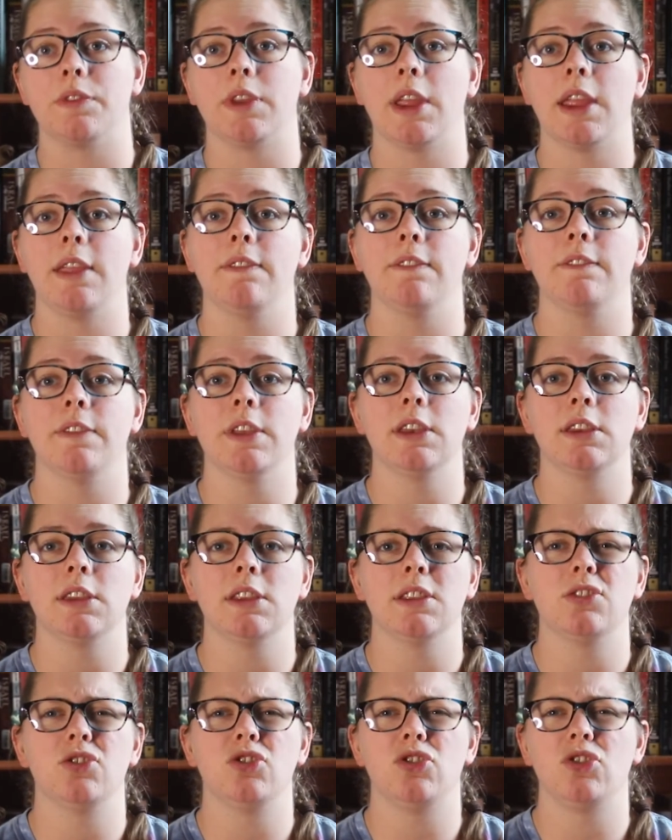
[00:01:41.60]
a
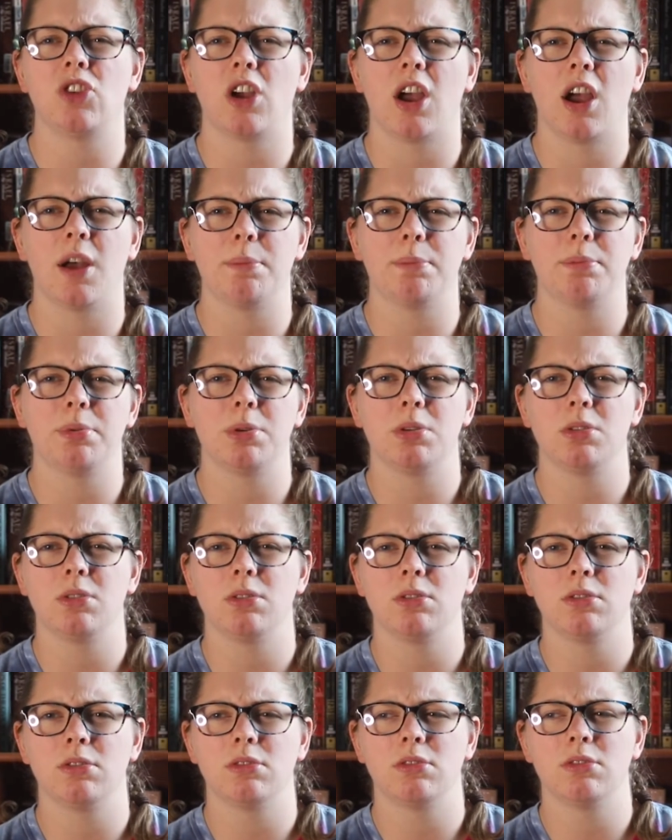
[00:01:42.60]
vintage shop.
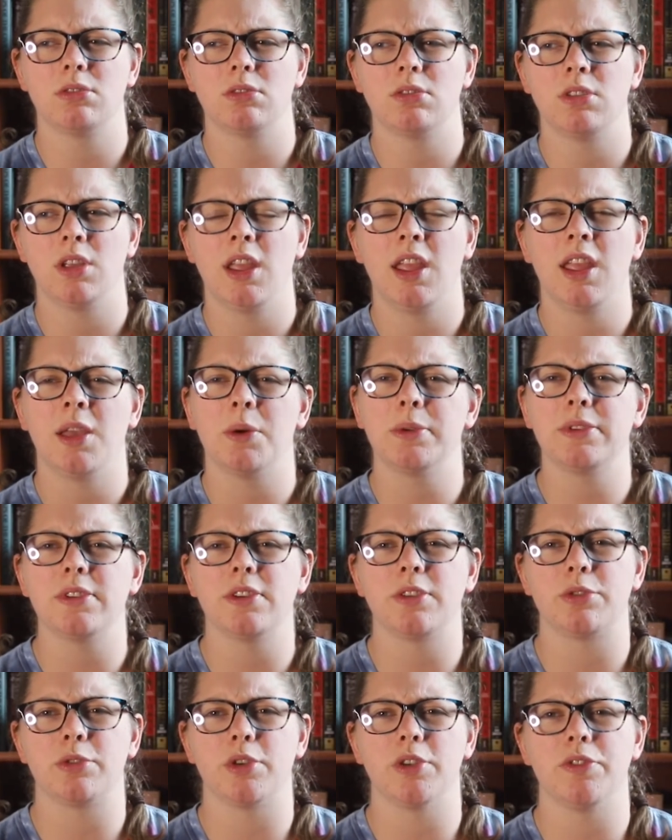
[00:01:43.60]
It wasn't
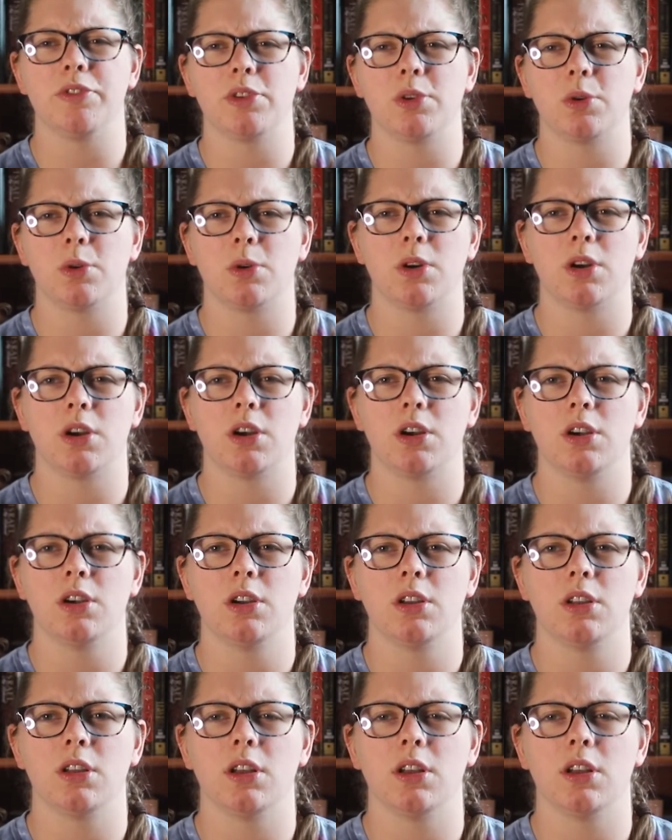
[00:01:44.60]
a thrift store.